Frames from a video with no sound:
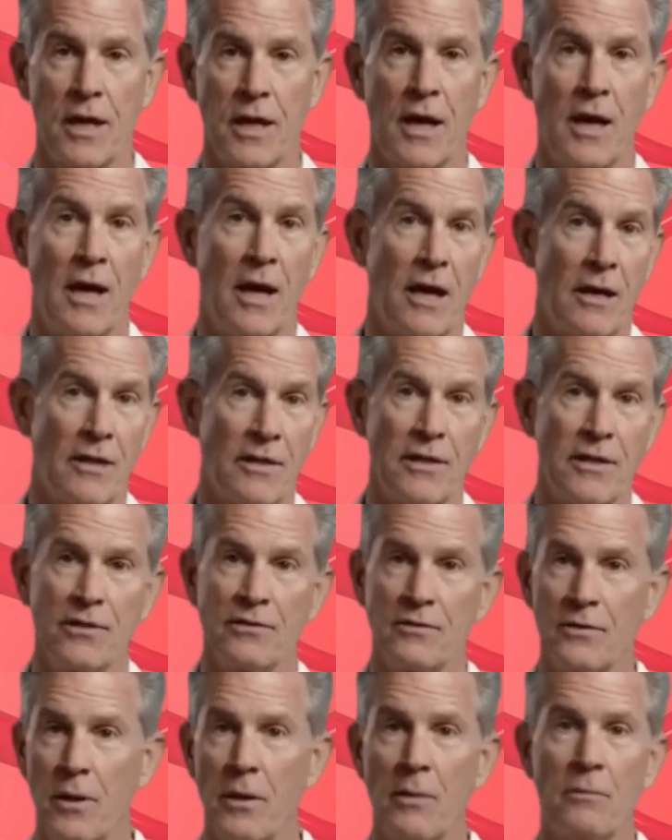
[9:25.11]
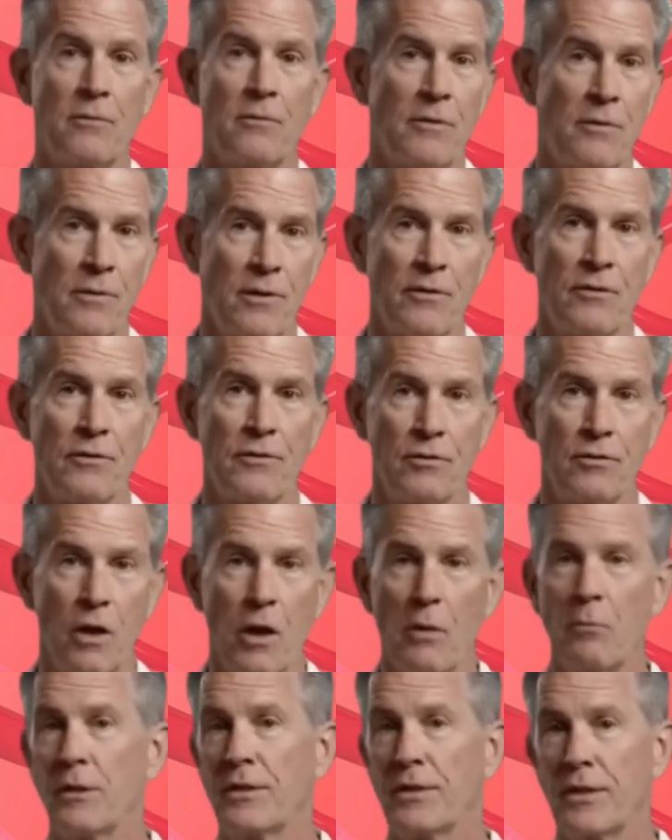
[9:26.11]
7. Weak pulse
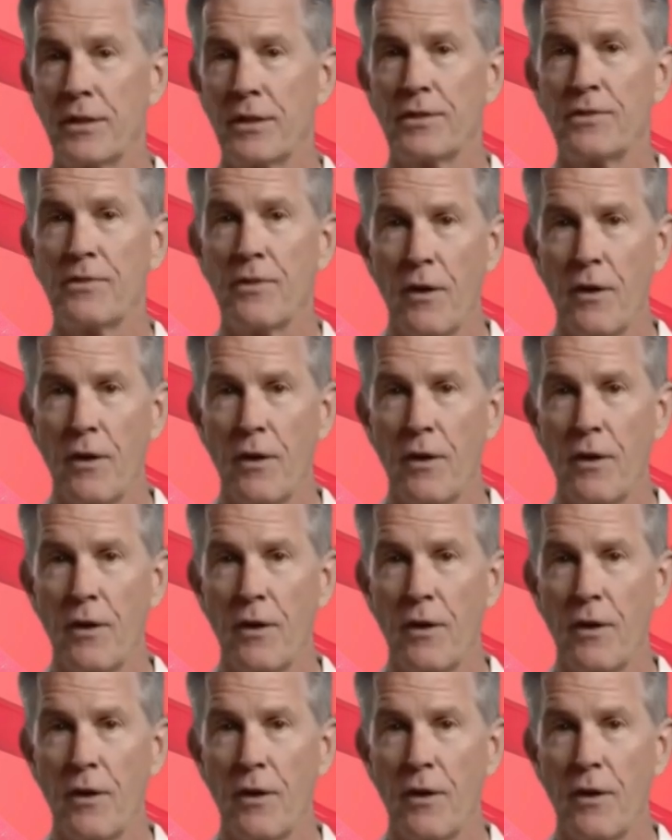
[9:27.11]
in feet.